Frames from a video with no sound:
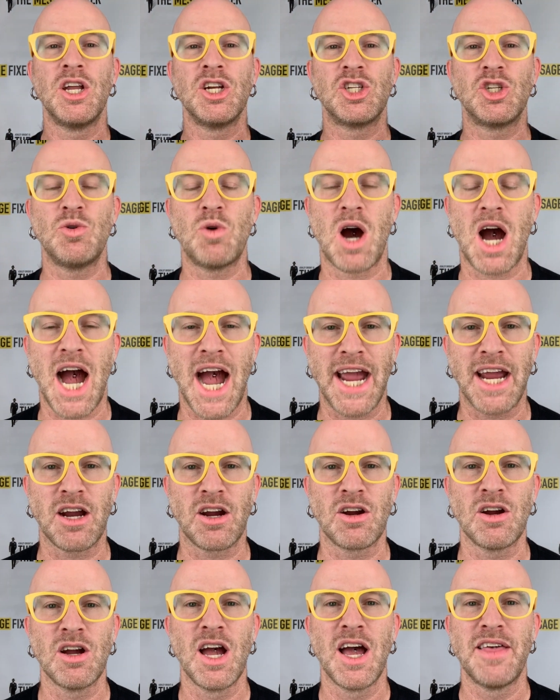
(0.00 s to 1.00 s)
to
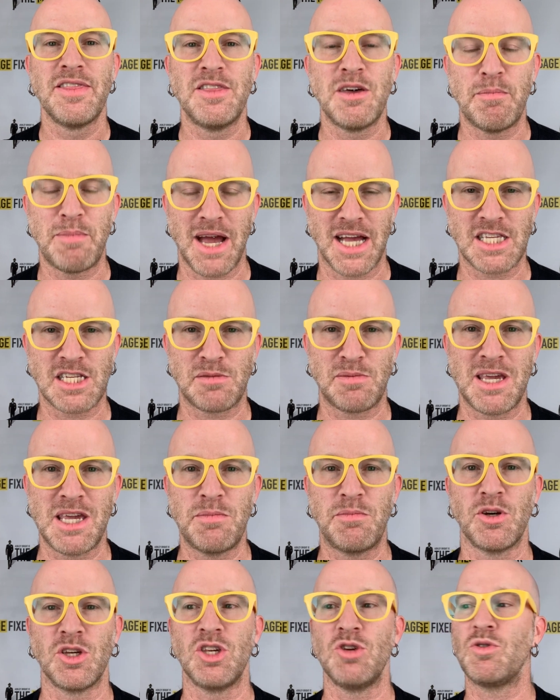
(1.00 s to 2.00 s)
hire the best
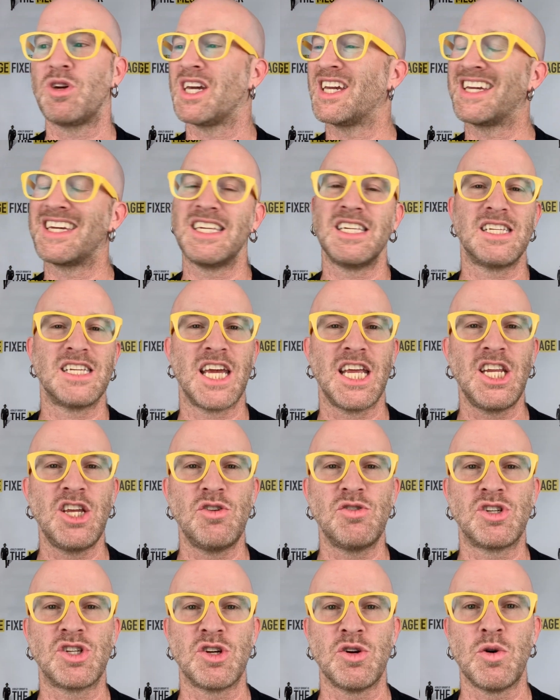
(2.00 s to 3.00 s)
people you can
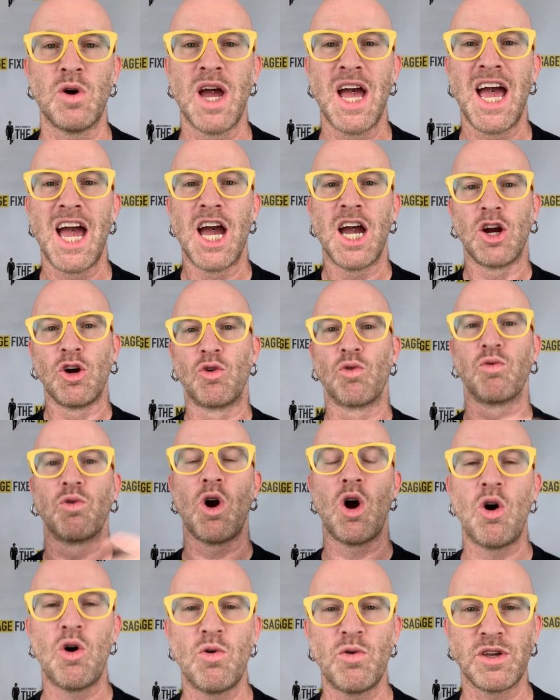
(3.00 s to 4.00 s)
continue to
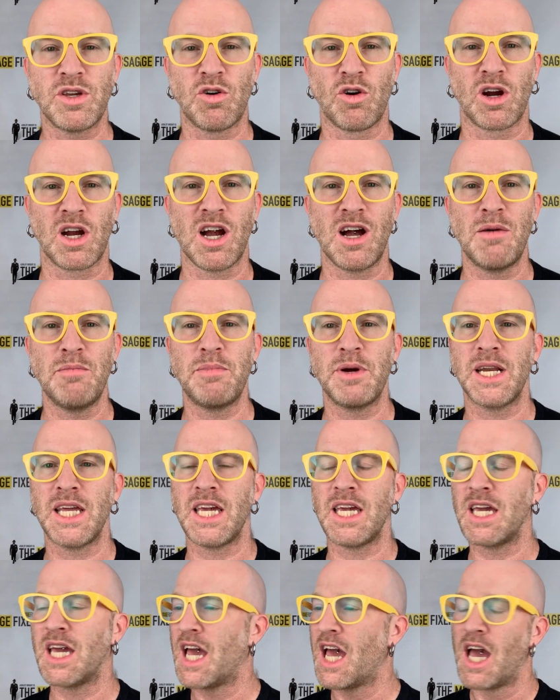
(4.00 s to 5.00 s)
grow your
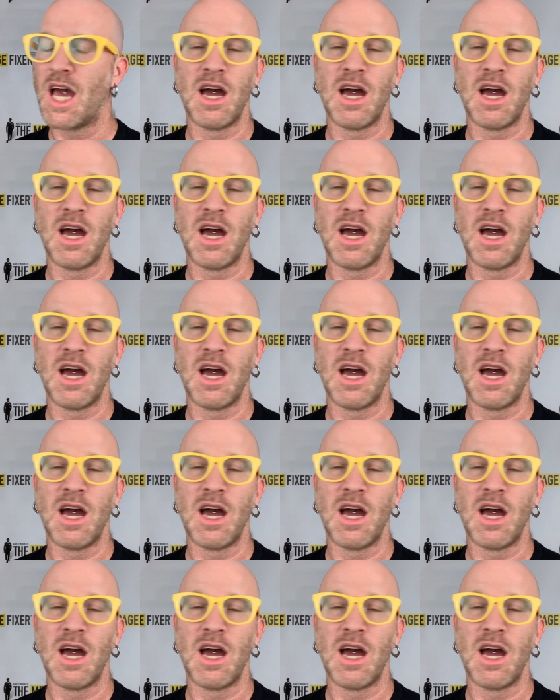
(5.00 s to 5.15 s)
company